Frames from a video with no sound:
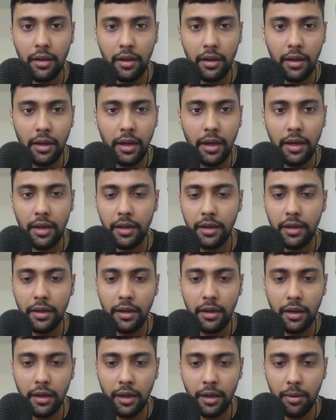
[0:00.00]
And
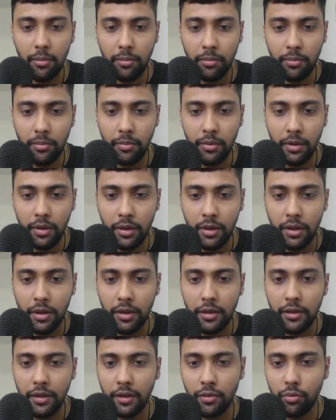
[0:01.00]

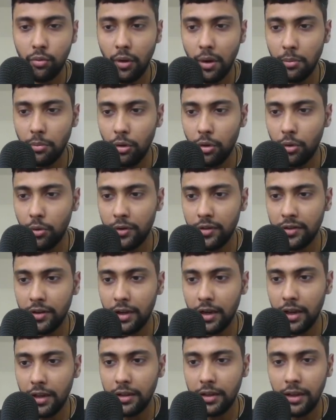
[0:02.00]
there's one more question,
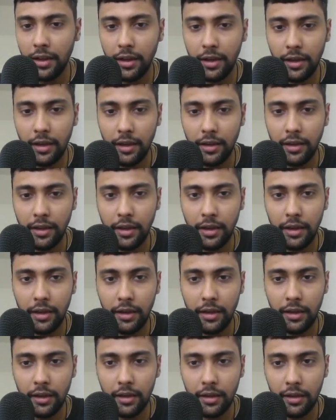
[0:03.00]
I think, at the
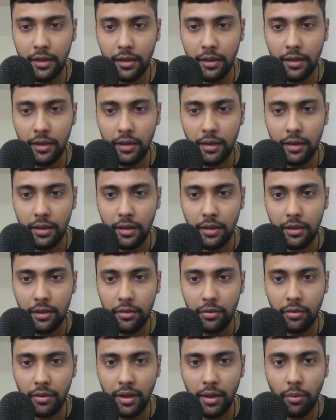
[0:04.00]
end.
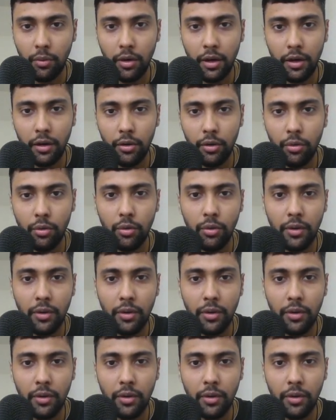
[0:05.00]
So they want to do